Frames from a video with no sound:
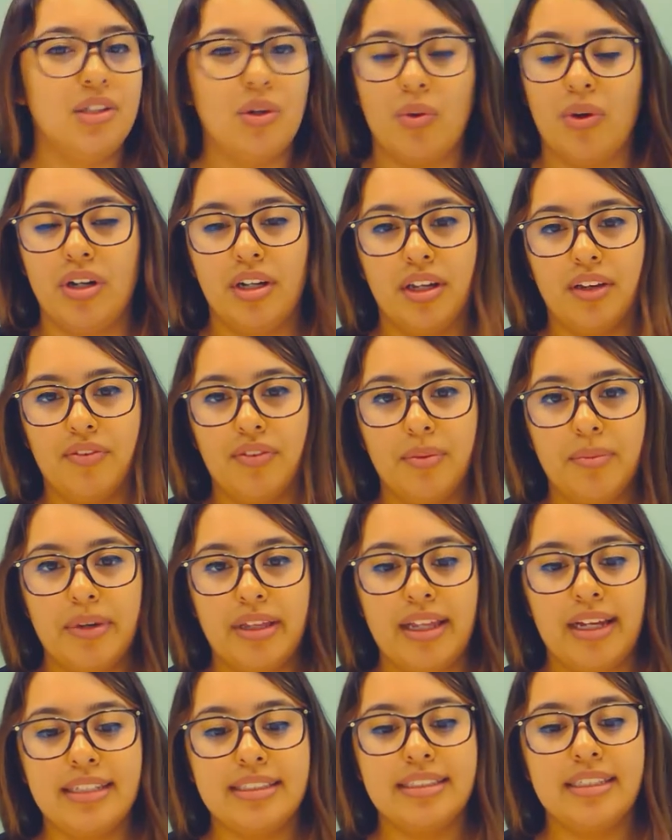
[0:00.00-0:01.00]
Don't want to give you
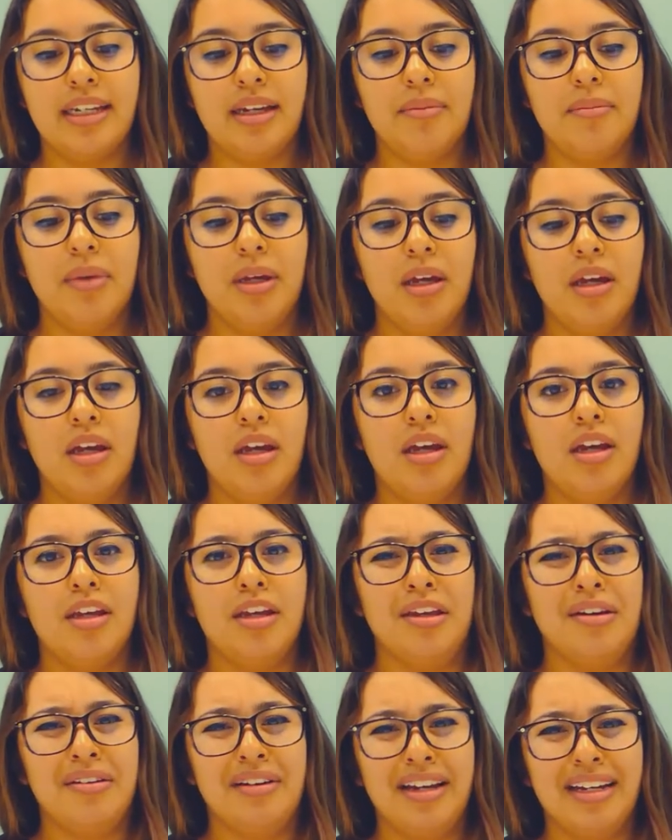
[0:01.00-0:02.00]
my last name.
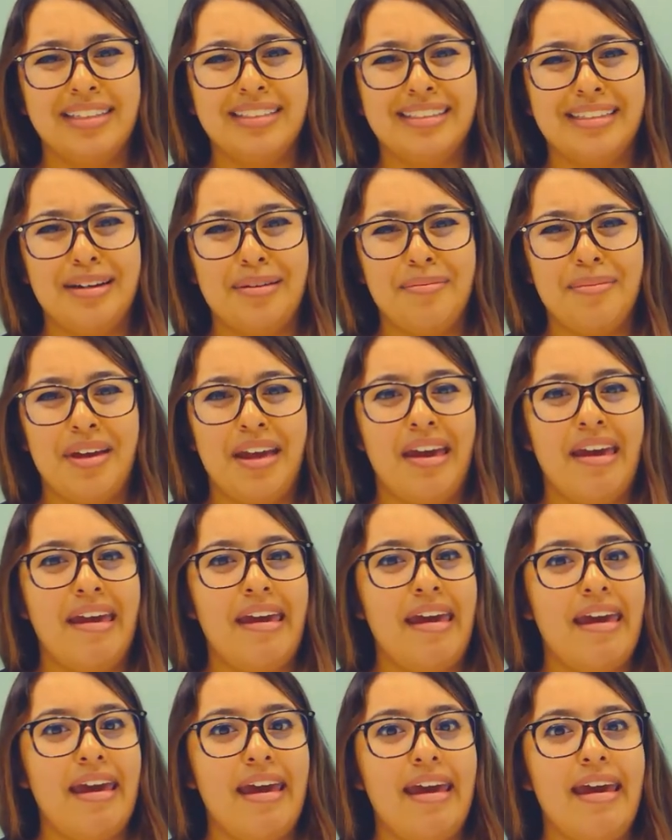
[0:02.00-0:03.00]
You'll get
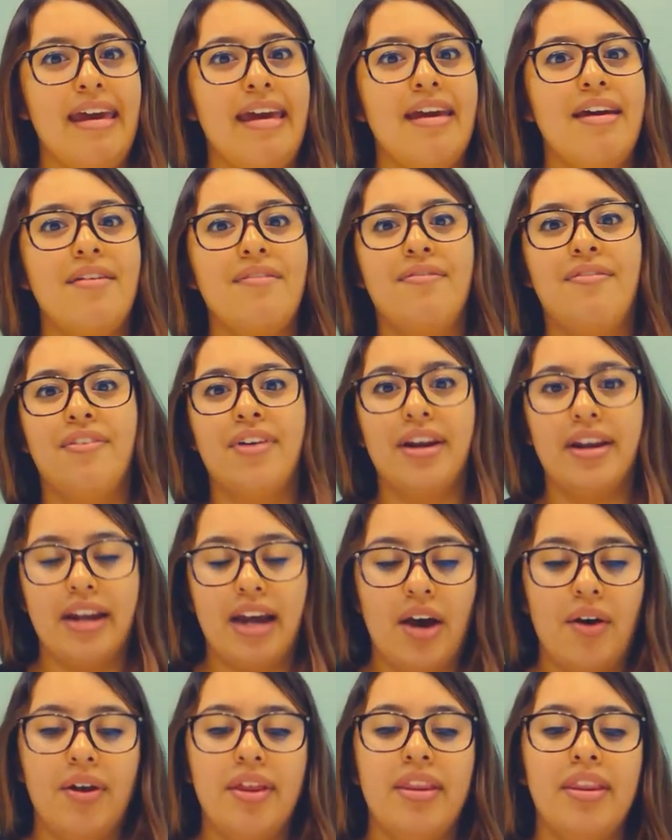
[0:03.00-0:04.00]
some every
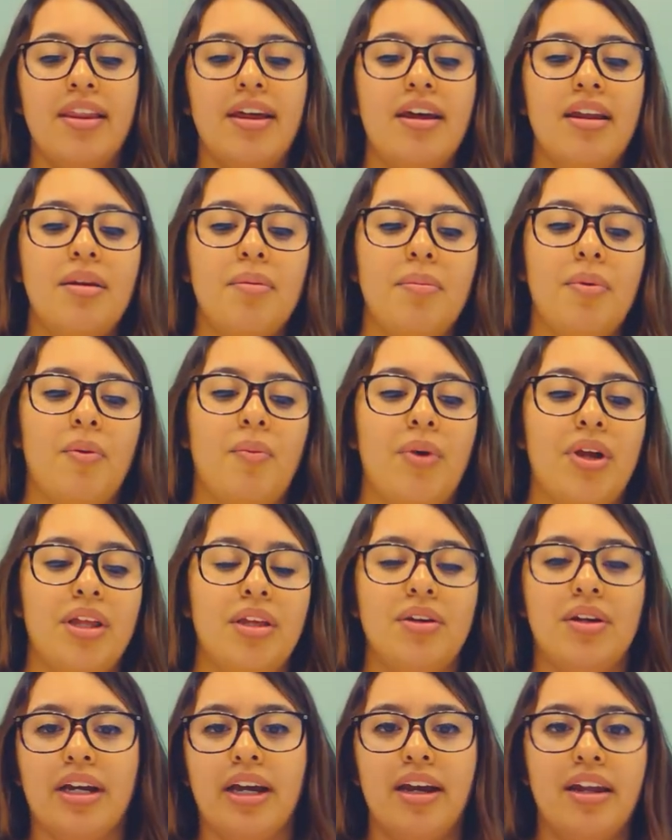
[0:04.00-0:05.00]
now and then, but
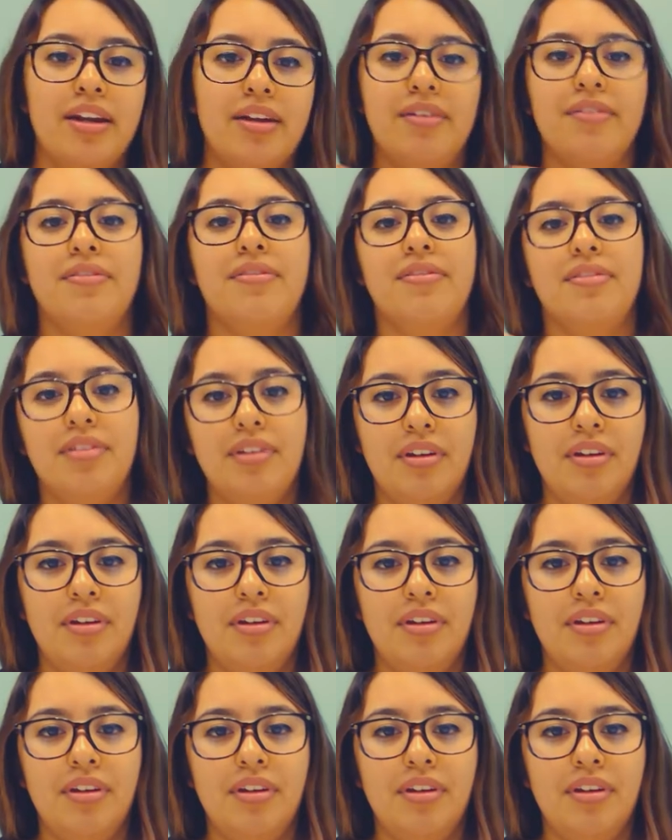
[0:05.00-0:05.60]
when you kind of,